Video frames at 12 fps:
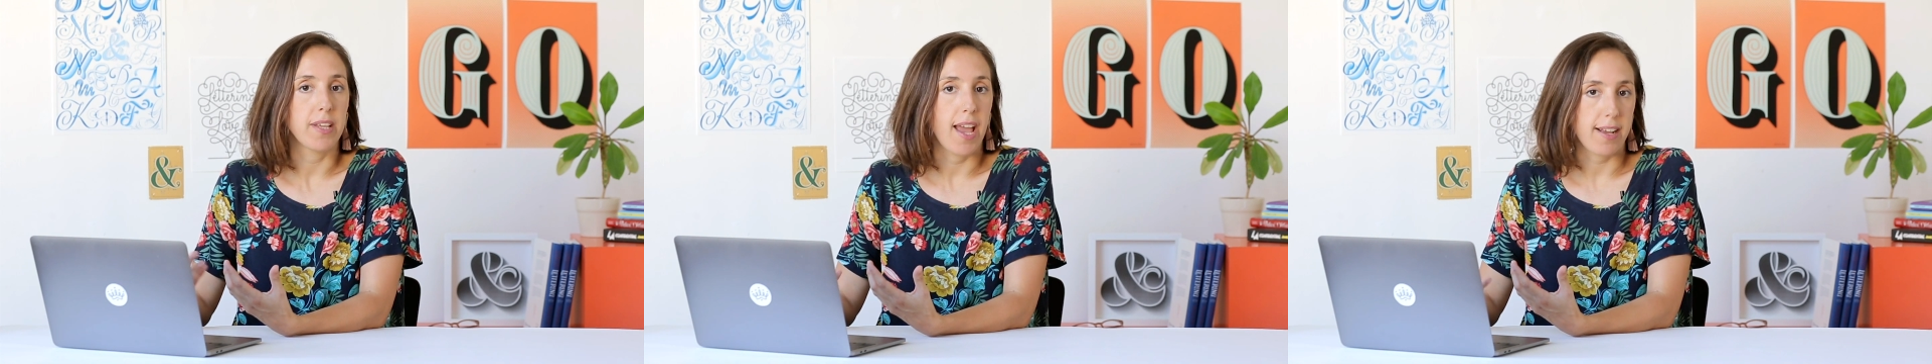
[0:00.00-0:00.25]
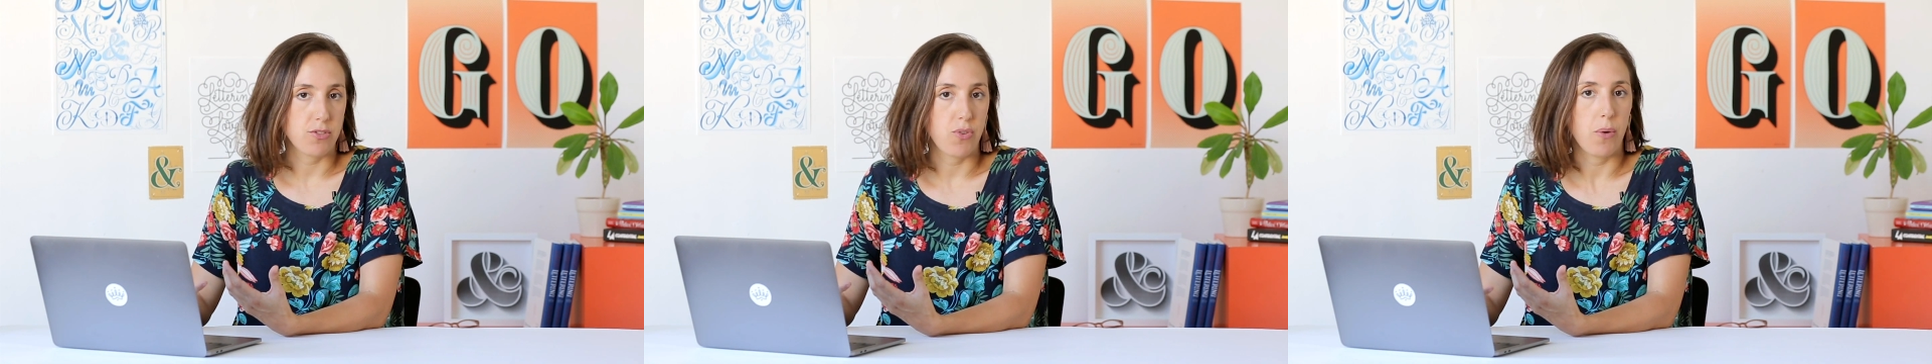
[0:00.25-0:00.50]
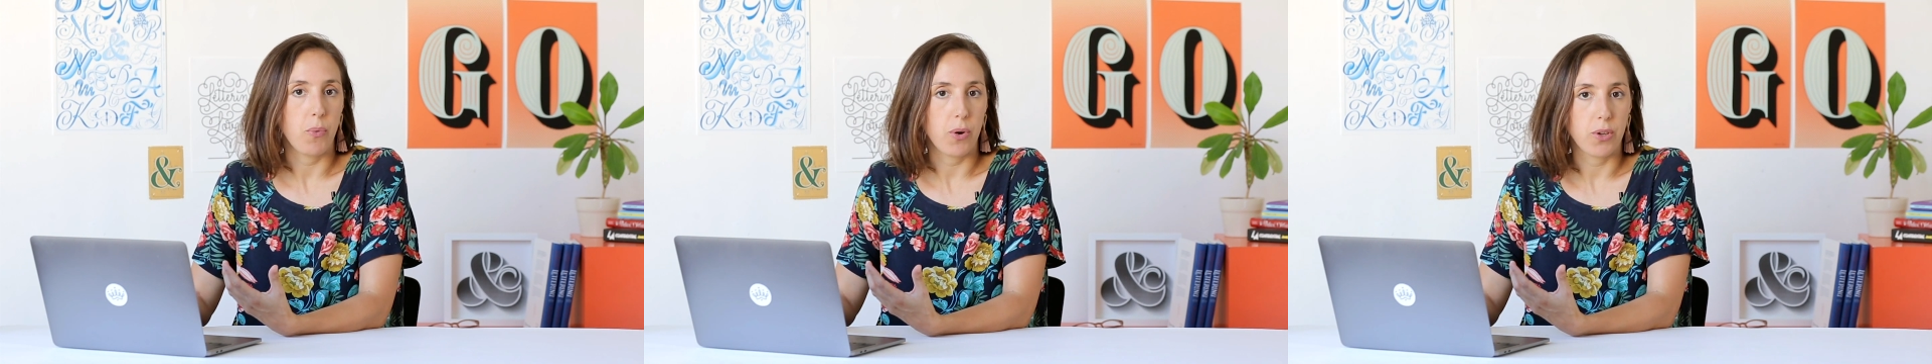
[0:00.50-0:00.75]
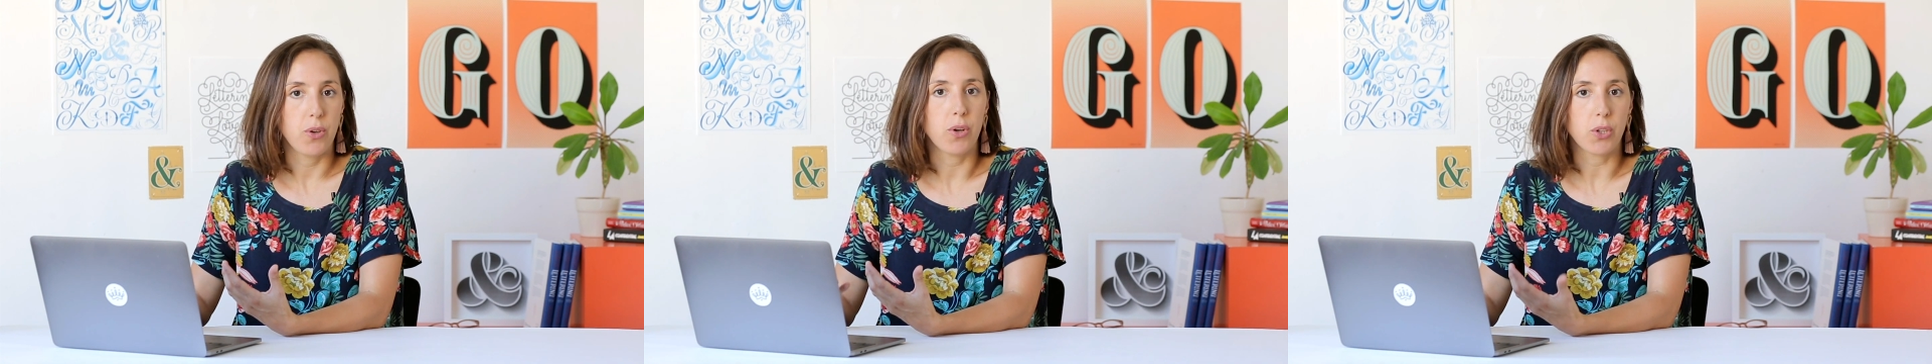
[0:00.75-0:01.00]
the extra
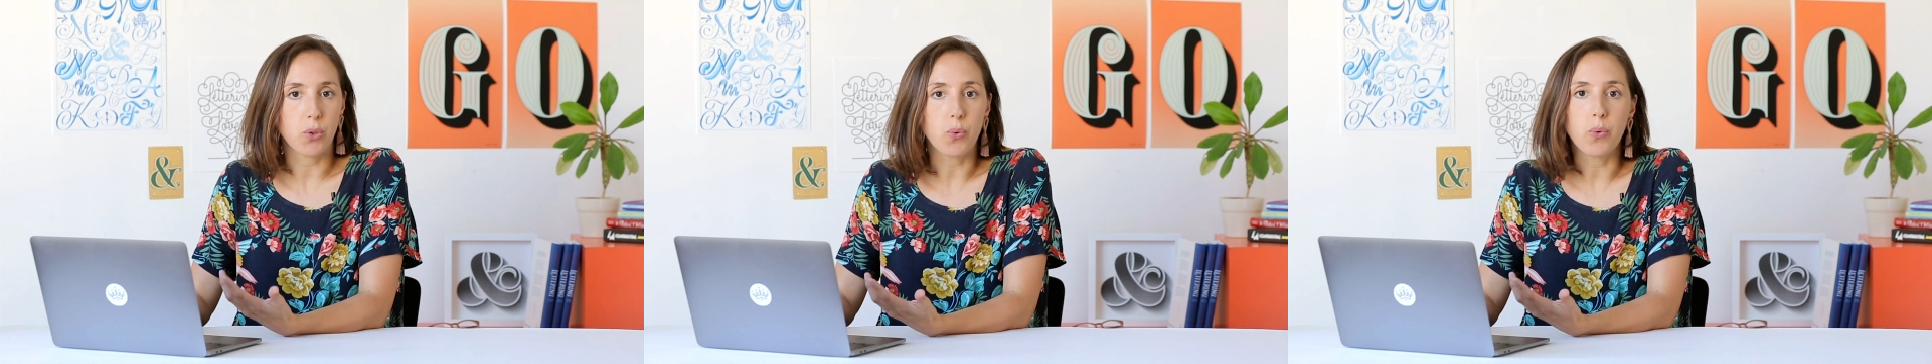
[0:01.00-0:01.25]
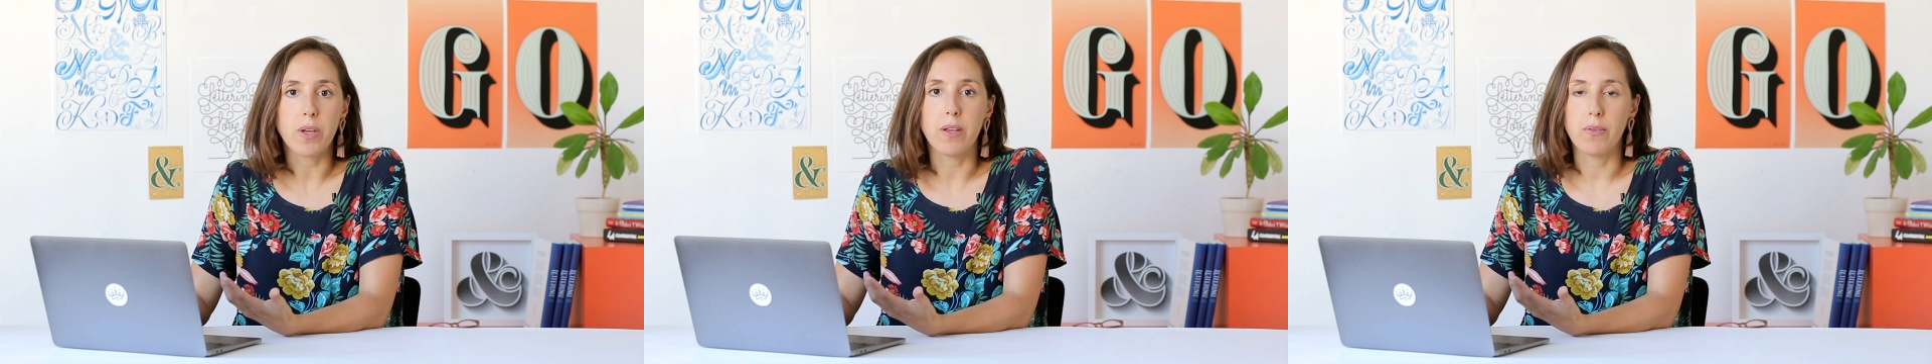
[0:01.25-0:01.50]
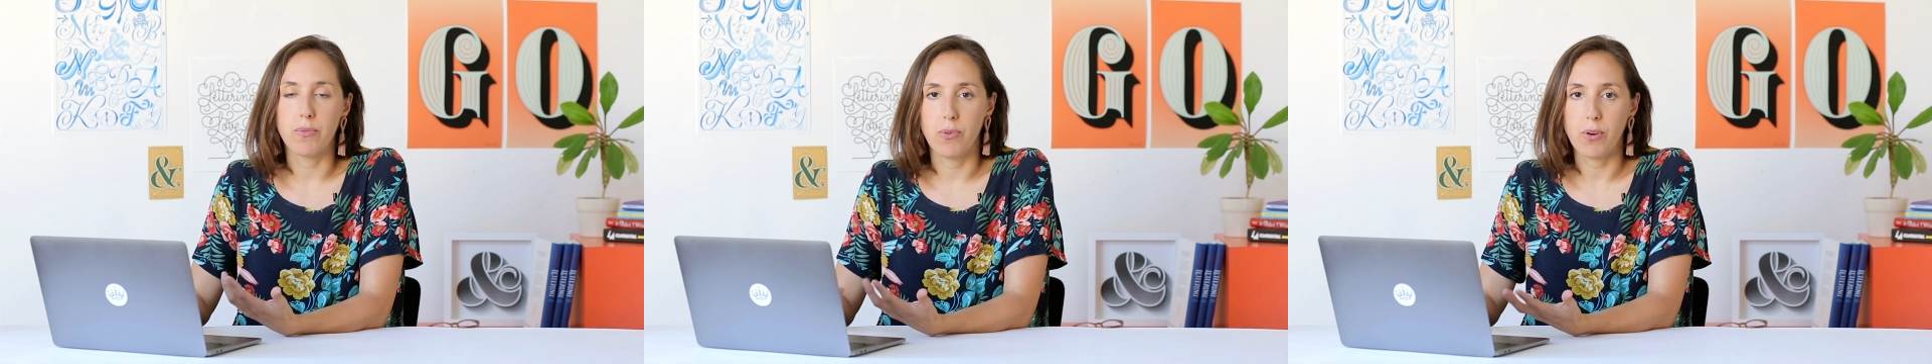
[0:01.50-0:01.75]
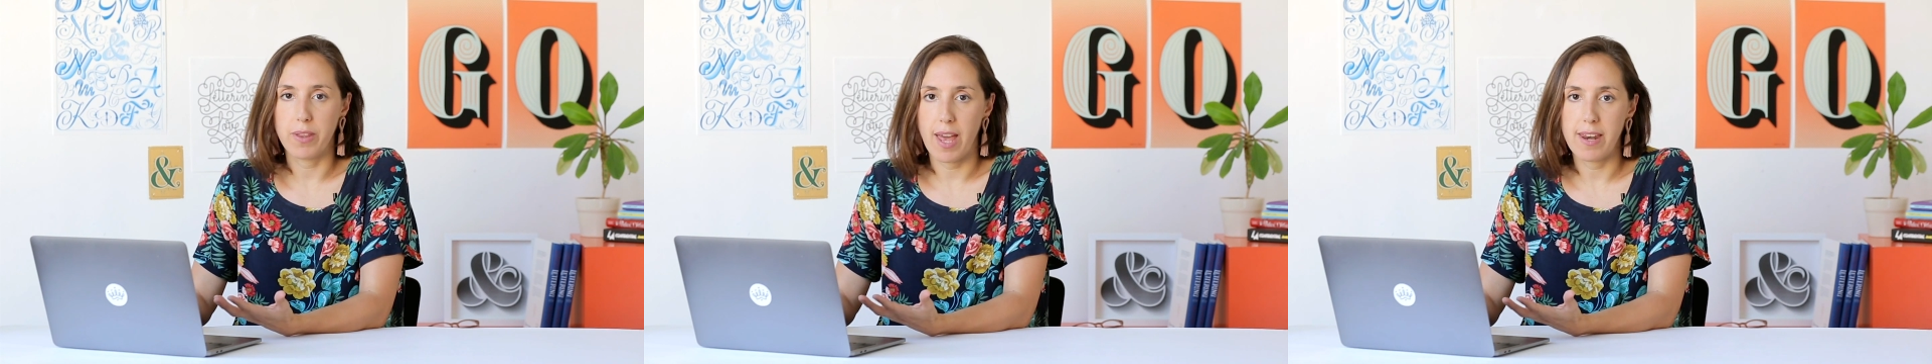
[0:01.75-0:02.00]
work you're doing
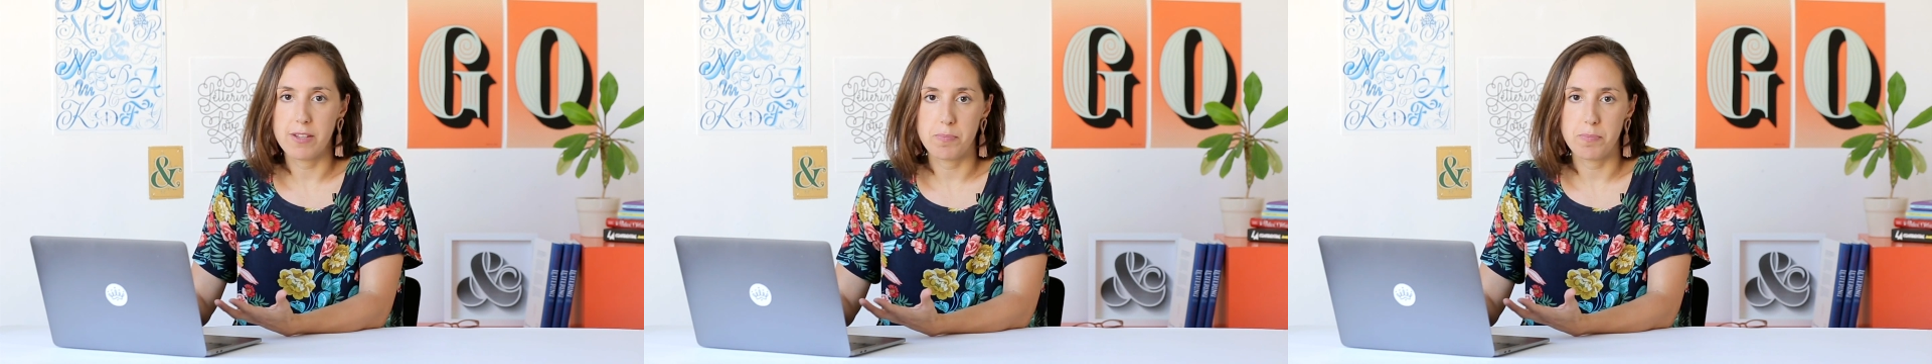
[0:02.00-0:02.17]
for that